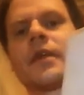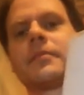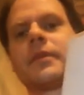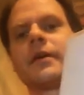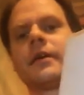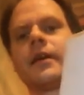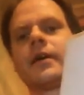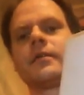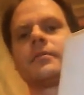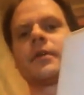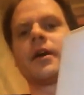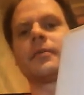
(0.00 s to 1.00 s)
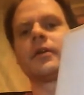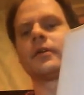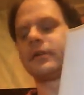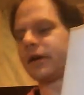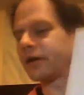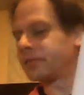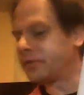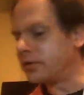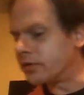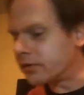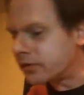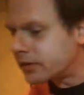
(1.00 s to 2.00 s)
But yeah,
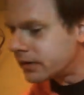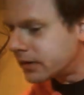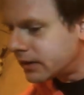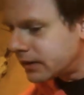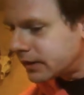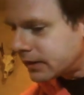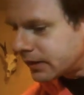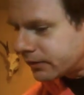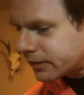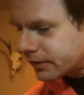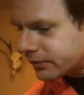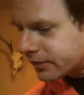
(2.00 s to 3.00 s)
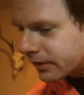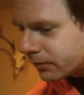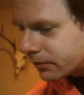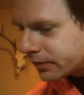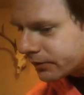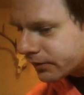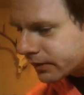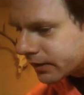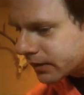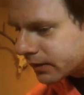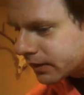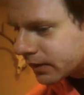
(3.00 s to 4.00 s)
Poppy.computer. And what did I say that was again?